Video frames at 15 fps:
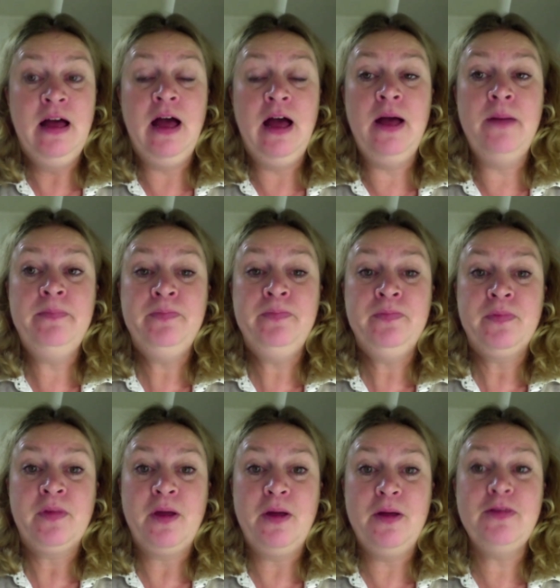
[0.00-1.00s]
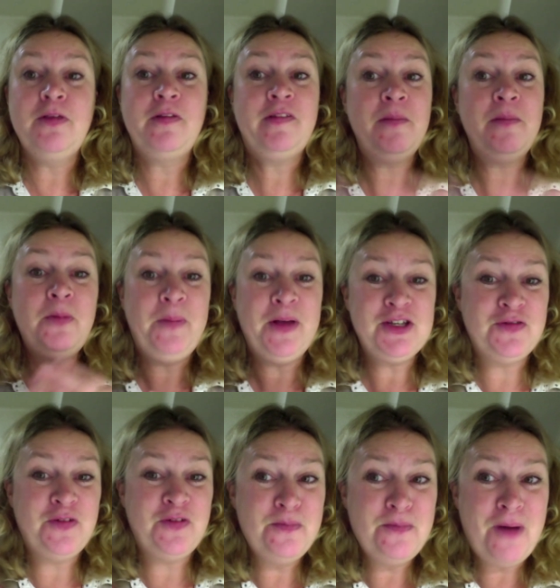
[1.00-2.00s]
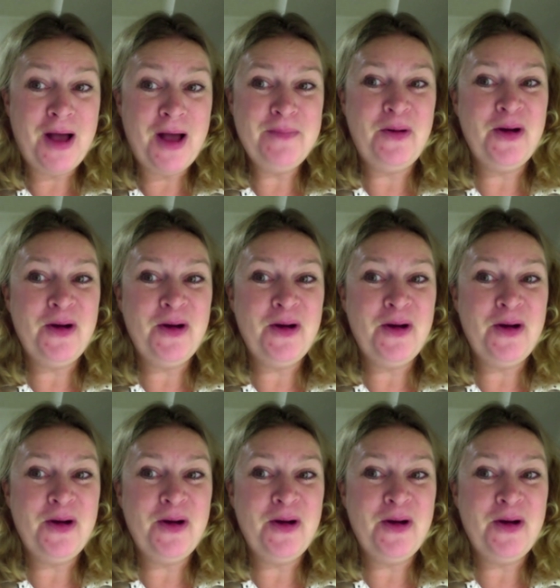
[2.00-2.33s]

Um, the simple picture from my